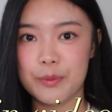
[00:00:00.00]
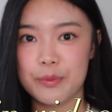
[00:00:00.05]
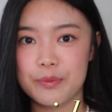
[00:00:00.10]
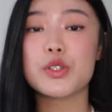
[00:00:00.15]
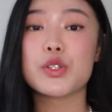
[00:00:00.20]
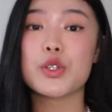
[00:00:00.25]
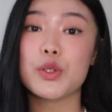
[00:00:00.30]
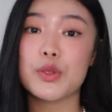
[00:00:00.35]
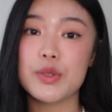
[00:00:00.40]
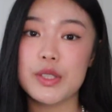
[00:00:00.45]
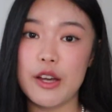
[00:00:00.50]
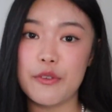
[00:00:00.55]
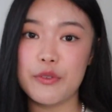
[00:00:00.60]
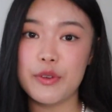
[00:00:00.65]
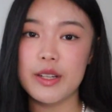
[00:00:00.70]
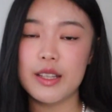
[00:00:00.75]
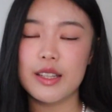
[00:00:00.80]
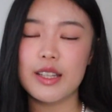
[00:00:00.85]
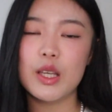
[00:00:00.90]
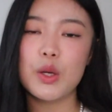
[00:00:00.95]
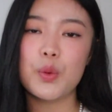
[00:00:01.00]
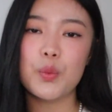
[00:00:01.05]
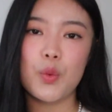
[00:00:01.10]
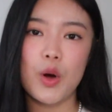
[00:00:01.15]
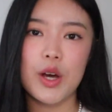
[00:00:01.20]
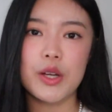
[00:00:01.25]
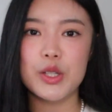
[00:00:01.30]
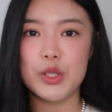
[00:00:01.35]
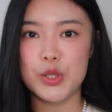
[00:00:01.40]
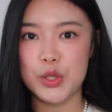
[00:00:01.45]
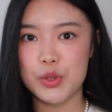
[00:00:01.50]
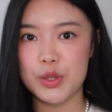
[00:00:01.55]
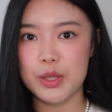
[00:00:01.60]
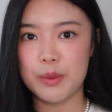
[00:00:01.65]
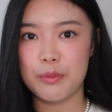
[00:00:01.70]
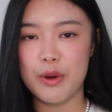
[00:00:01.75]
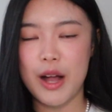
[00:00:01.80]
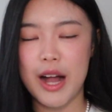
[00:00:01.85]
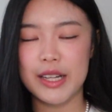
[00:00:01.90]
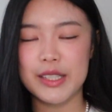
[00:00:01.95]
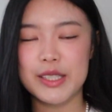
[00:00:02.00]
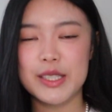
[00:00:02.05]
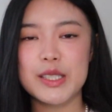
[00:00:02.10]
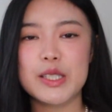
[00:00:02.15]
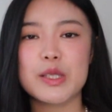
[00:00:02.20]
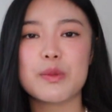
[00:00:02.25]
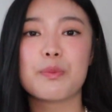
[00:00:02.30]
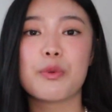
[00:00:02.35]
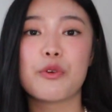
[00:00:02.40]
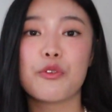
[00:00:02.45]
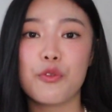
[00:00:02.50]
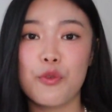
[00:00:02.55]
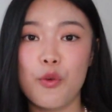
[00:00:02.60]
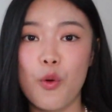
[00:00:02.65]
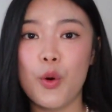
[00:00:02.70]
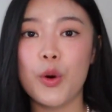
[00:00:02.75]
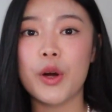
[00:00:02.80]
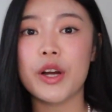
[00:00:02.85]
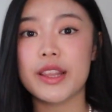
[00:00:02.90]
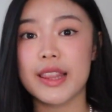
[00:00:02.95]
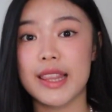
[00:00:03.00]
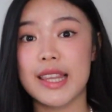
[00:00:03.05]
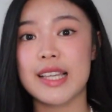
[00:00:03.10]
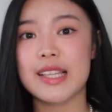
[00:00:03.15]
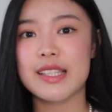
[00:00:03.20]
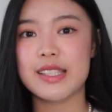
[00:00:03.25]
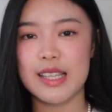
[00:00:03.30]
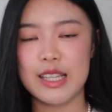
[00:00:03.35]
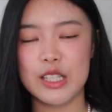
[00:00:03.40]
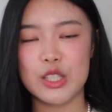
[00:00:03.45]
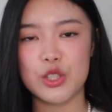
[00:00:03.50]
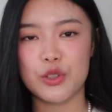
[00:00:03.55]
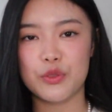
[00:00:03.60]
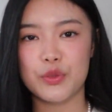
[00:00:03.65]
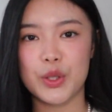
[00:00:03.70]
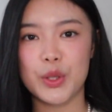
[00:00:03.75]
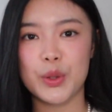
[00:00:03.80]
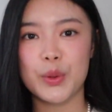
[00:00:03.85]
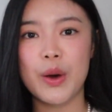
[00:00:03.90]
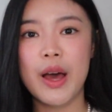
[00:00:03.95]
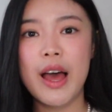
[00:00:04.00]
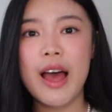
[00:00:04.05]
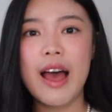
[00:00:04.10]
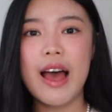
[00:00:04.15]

So you definitely want to do some practice before this interview.